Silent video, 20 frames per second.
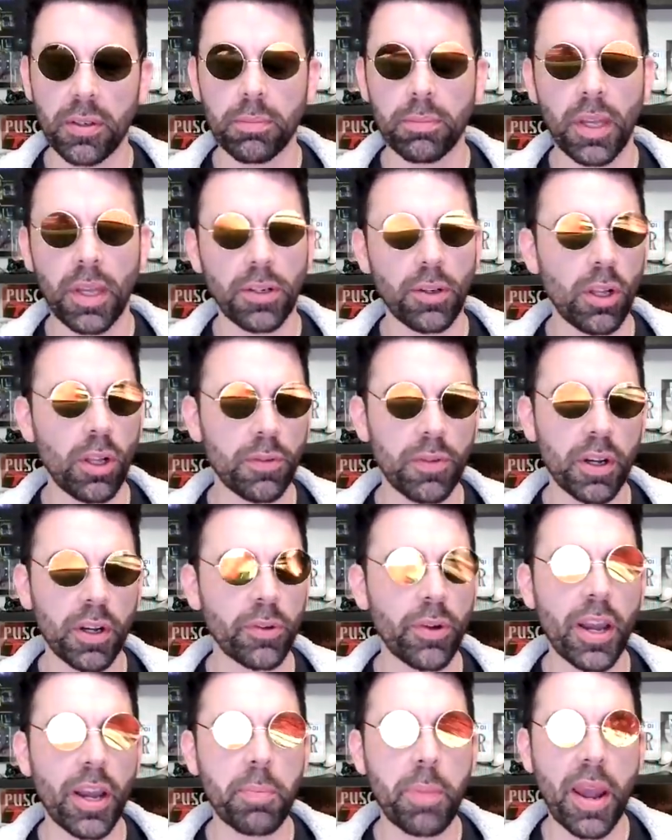and all of our
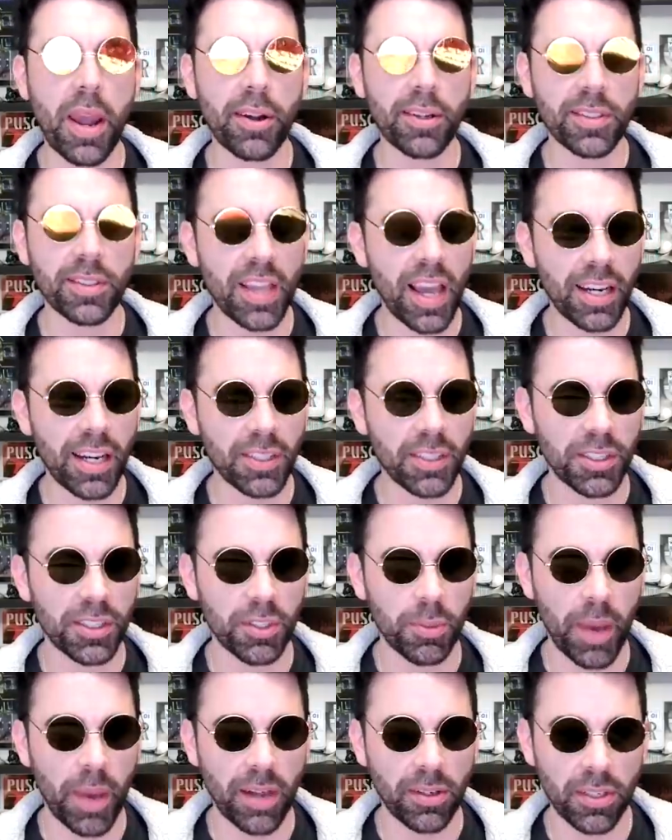grandparents' adages
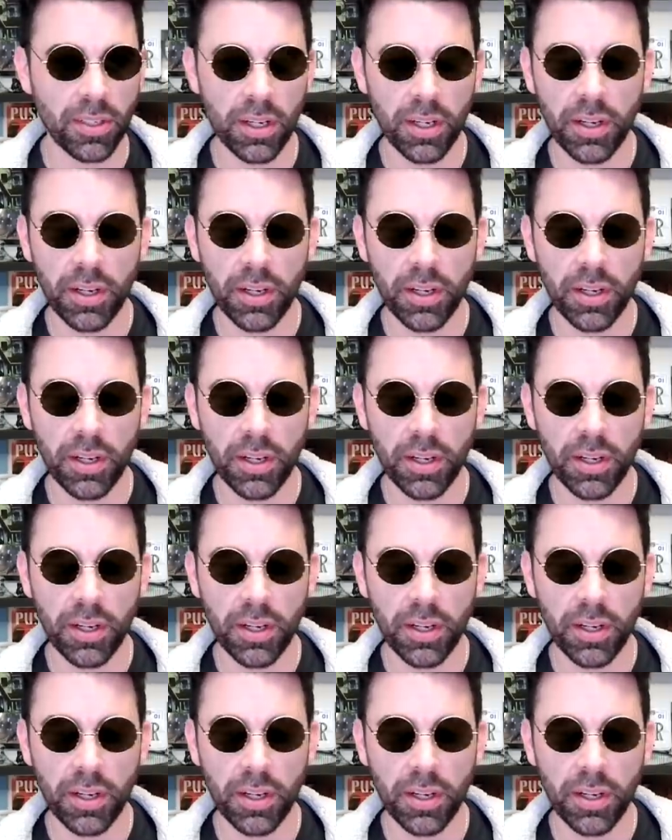about